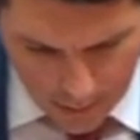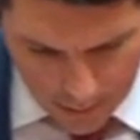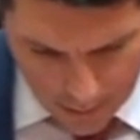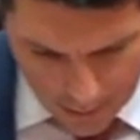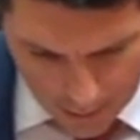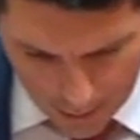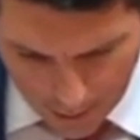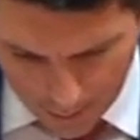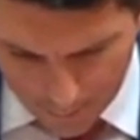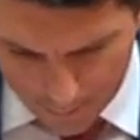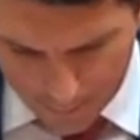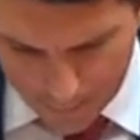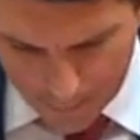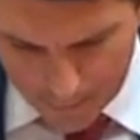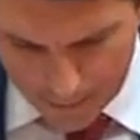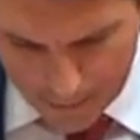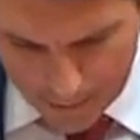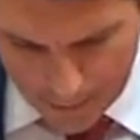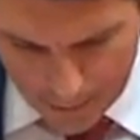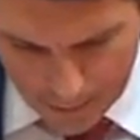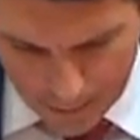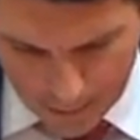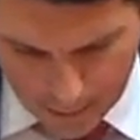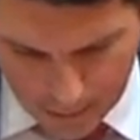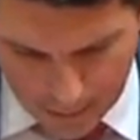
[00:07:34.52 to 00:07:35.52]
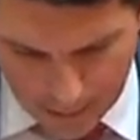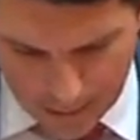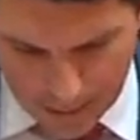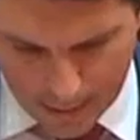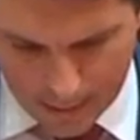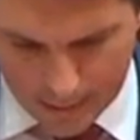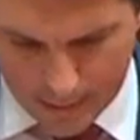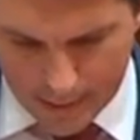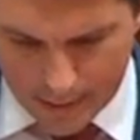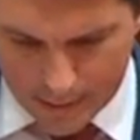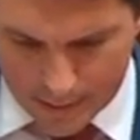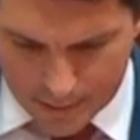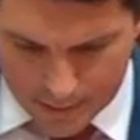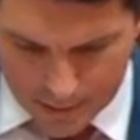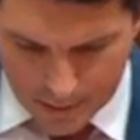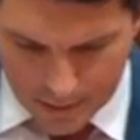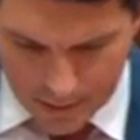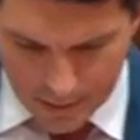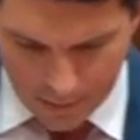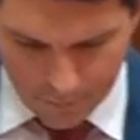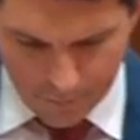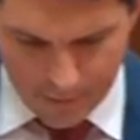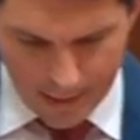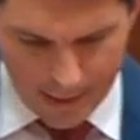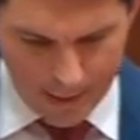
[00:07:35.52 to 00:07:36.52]
In the instance
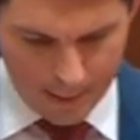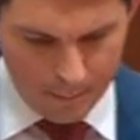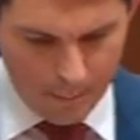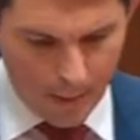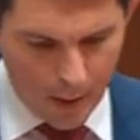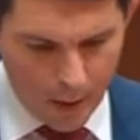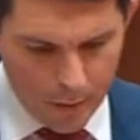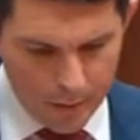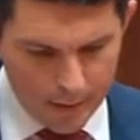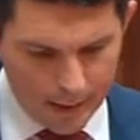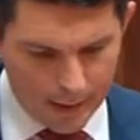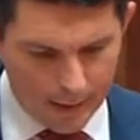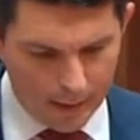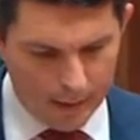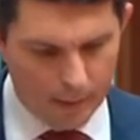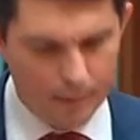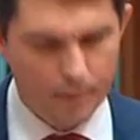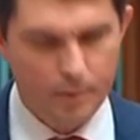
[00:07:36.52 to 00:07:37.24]
of Cambodia,